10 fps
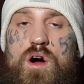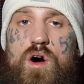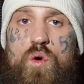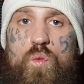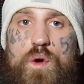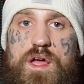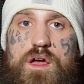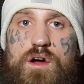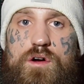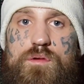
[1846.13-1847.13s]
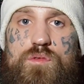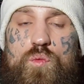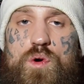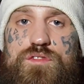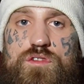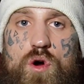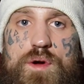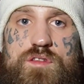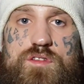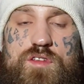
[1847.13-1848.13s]
aware was
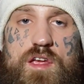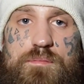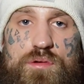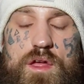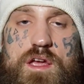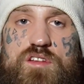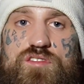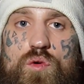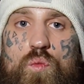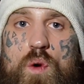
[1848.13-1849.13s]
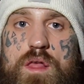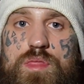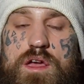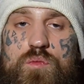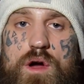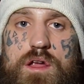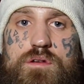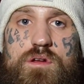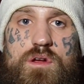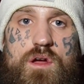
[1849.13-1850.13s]
going to take place when they went,